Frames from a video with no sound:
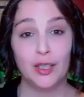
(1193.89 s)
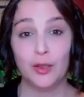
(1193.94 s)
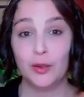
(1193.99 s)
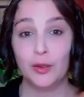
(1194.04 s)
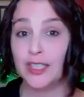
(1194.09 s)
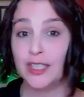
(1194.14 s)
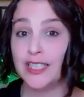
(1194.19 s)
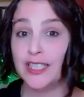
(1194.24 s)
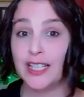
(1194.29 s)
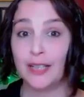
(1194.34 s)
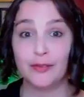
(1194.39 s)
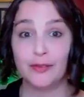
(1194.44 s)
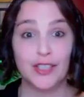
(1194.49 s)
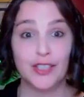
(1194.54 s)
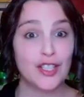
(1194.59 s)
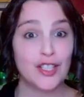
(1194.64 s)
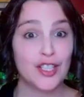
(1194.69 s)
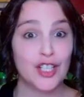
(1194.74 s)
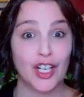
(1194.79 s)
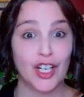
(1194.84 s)
You can
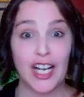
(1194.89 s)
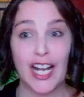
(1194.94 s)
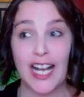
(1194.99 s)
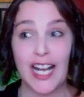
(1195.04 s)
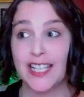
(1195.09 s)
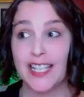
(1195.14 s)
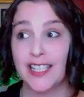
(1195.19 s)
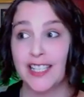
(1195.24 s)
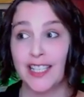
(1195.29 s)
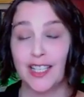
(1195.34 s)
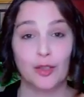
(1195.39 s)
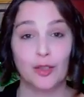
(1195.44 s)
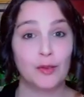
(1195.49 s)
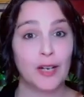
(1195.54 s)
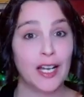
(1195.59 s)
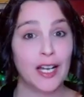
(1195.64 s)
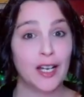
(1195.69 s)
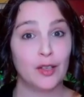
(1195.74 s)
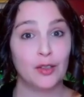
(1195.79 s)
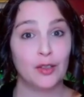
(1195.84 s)
definitely start asking
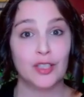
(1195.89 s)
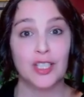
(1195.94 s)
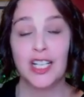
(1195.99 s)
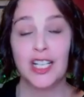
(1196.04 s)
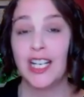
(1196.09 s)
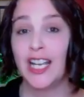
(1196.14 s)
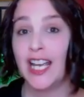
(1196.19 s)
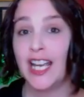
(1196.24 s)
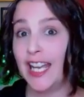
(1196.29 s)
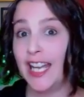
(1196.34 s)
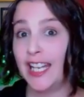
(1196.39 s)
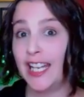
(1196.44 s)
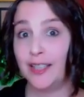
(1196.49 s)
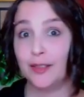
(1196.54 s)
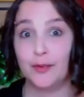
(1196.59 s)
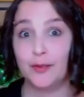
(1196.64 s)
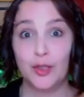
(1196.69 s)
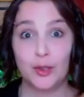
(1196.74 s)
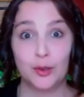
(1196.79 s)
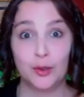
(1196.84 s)
around any
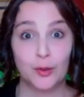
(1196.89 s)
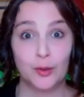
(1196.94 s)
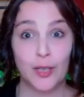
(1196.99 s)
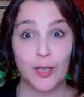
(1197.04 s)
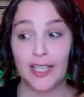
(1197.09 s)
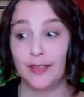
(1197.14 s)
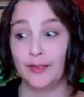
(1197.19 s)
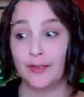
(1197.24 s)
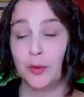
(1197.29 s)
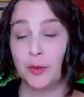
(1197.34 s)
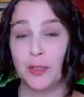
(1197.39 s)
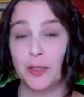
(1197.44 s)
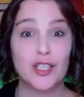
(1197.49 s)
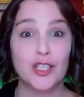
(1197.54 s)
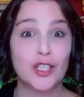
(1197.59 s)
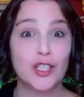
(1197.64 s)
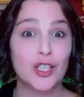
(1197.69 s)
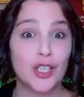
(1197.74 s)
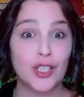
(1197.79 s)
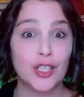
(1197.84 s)
of you, any of you
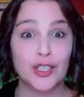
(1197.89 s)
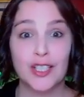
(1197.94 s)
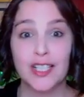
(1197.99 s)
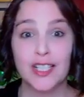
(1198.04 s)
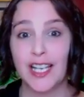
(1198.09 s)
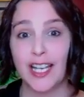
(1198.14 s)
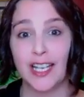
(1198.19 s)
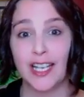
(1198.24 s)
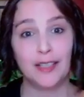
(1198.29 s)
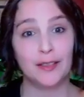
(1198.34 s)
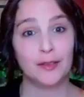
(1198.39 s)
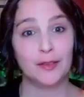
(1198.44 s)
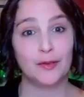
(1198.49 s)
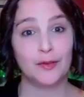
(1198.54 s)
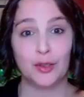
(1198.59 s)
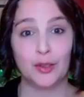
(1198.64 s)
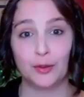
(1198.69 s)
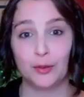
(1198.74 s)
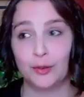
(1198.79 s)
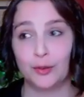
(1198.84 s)
interns, any of
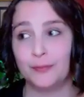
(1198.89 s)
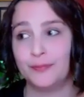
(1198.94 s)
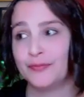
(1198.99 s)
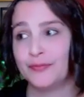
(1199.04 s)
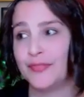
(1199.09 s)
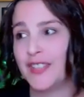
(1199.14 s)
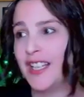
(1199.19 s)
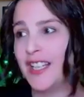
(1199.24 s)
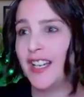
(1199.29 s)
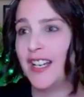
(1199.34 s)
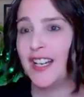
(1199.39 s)
you yeah.